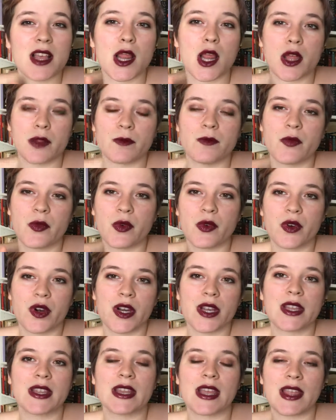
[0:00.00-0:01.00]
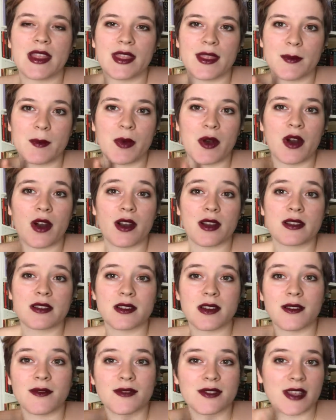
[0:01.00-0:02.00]
a lot more than the parts
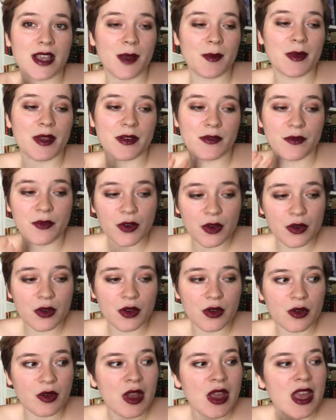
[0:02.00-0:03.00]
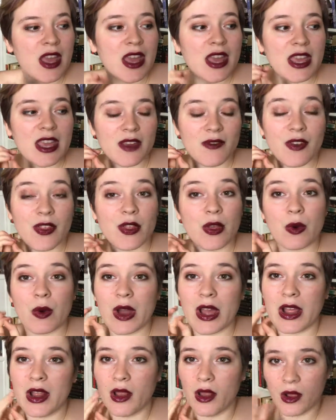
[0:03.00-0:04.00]
of Sam and Frodo, even
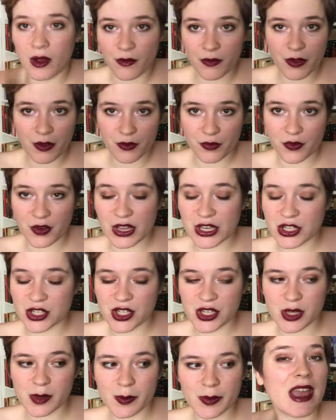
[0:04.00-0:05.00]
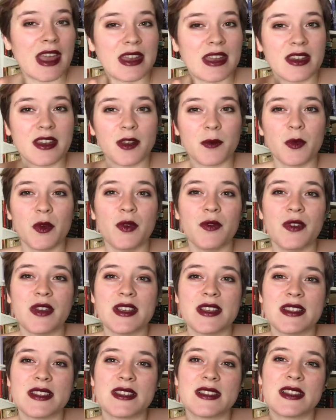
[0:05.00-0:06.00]
though I love their friendship. And in the
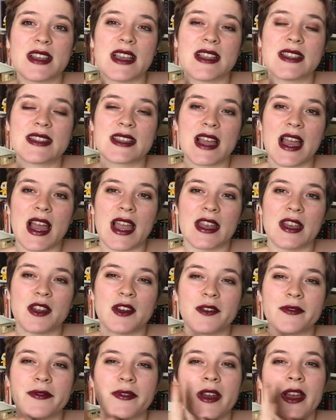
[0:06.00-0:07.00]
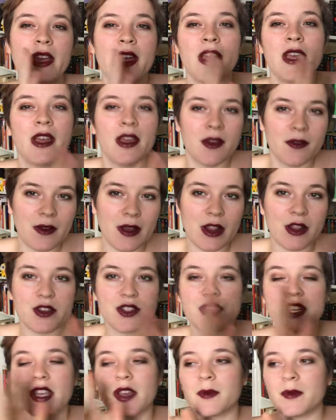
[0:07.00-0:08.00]
movies, it's kind of
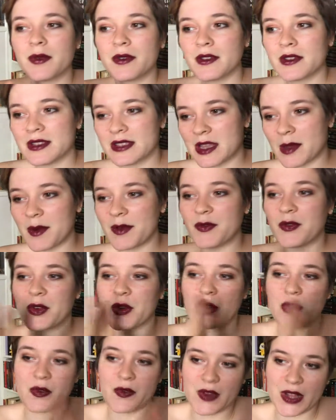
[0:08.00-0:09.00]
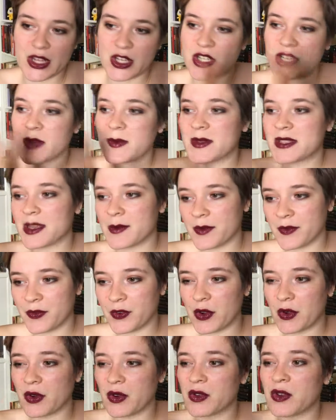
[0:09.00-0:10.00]
fellowship, Sam and Frodo, fellowship, Sam and
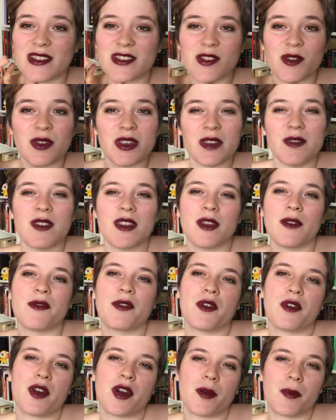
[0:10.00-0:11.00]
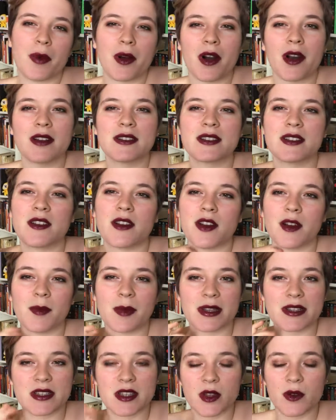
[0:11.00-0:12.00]
Frodo. So even if there are parts that are a
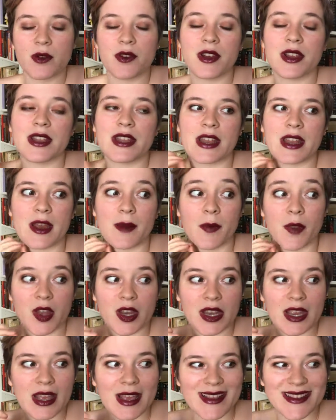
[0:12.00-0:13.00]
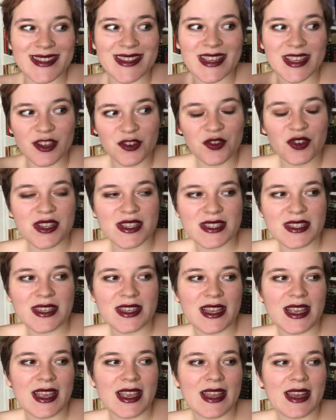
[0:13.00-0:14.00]
bit slower and that I'm not as
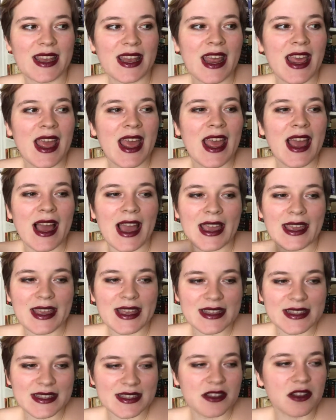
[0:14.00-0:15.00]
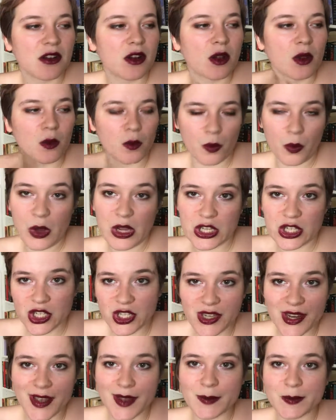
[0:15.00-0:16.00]
interested in, I can still
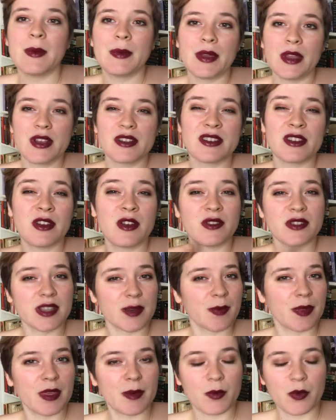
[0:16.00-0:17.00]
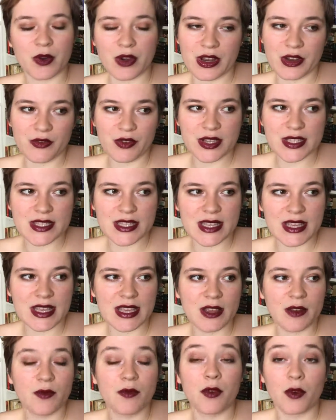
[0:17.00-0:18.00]
watch them because I know something more
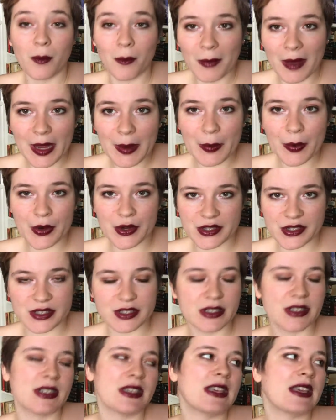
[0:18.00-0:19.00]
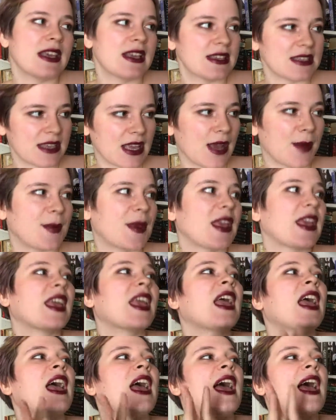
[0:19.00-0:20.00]
interesting for me personally is
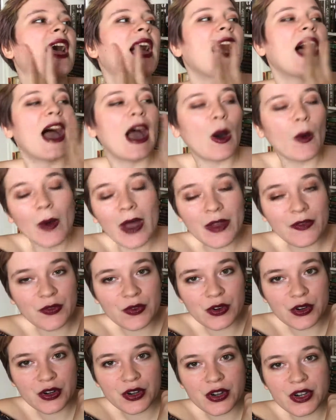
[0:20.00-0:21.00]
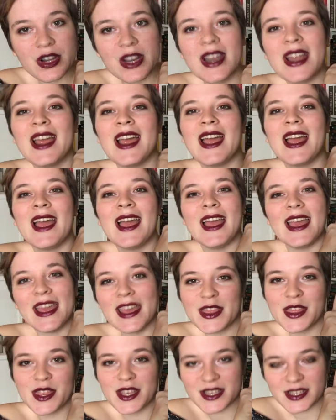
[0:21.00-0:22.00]
coming. However,
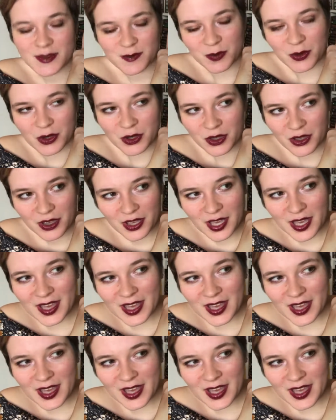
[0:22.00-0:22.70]
in this book,